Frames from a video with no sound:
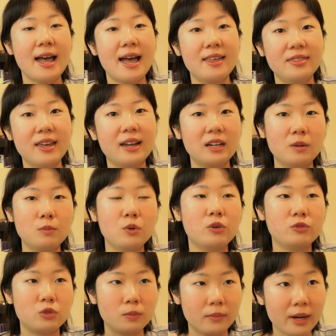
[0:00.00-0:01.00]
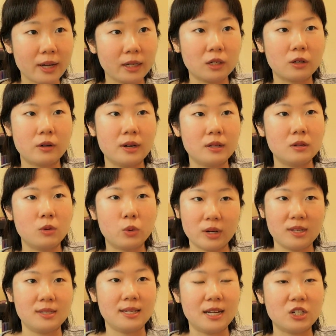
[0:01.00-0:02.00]
And then he moved to my current
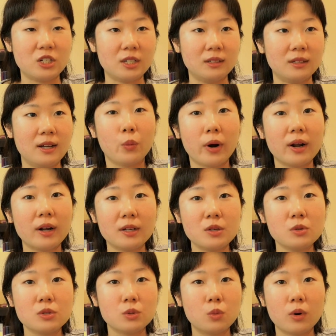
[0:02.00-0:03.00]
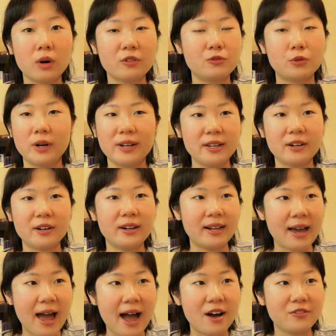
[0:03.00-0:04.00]
organization, where he used to work for 1.5
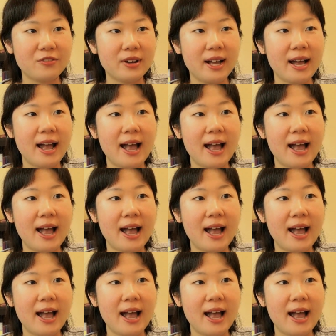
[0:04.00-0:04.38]
years.